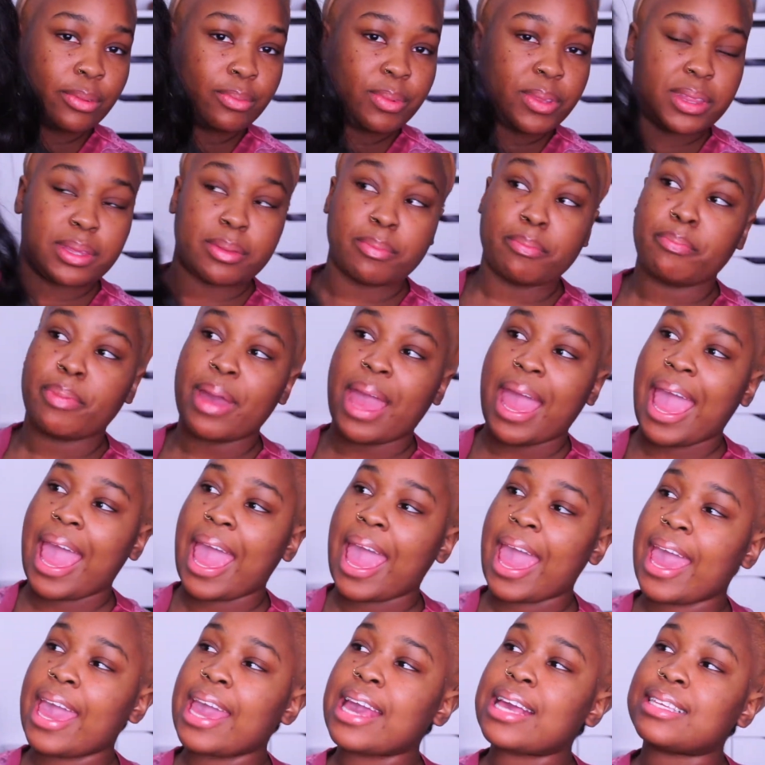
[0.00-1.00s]
with the
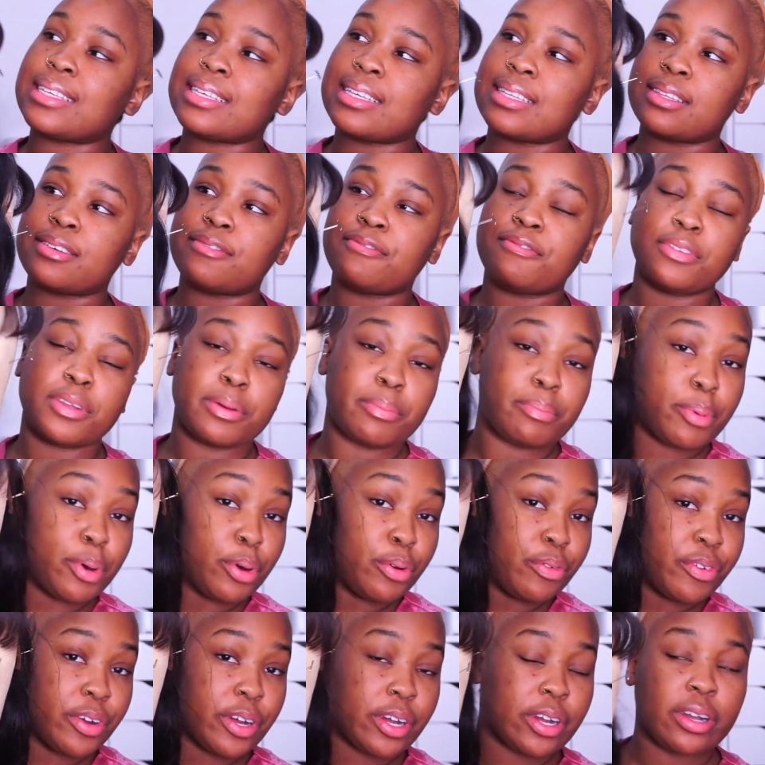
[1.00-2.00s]
bangs and the flip
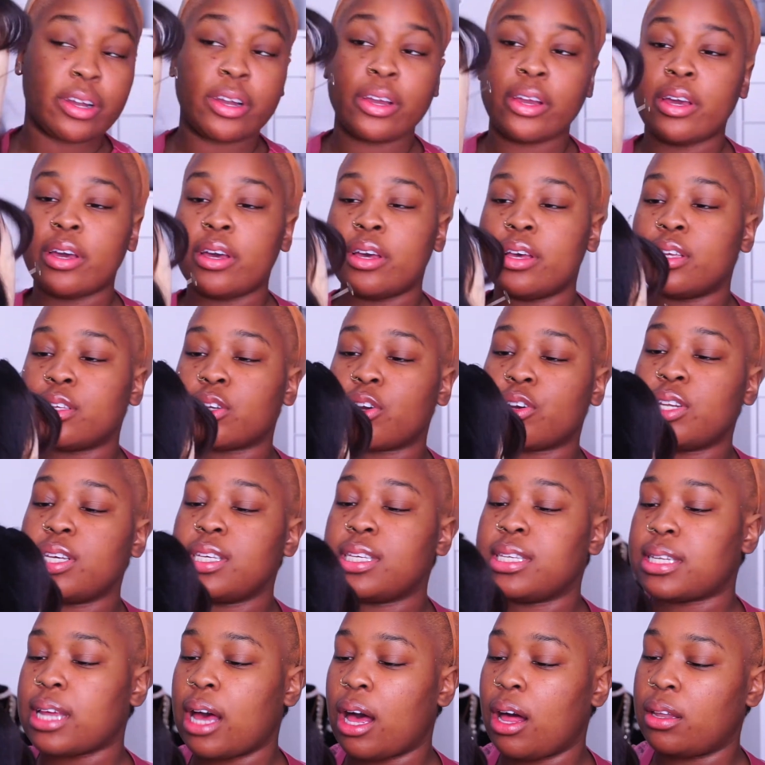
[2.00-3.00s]
over. So I already
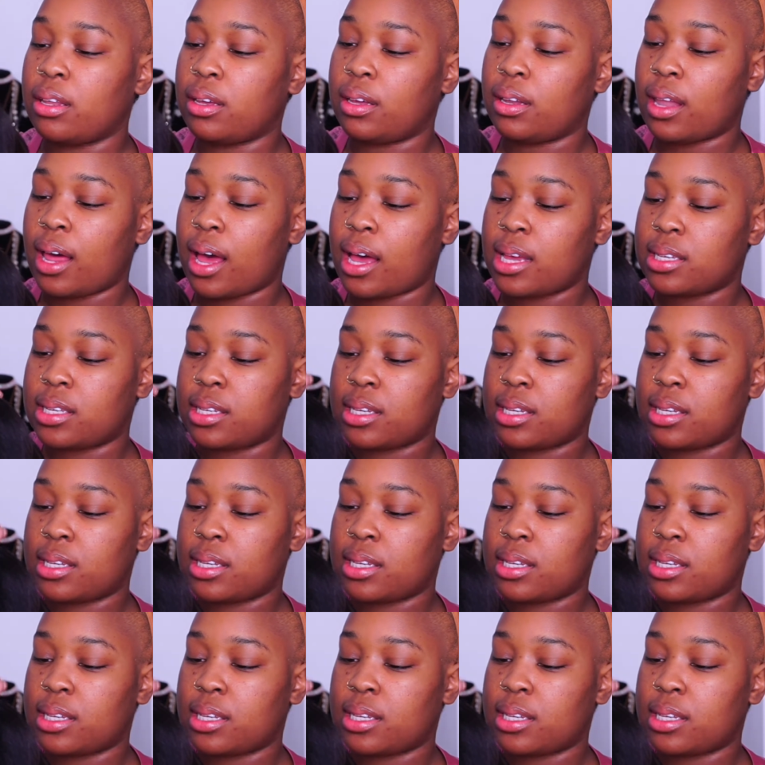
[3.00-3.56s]
styled it last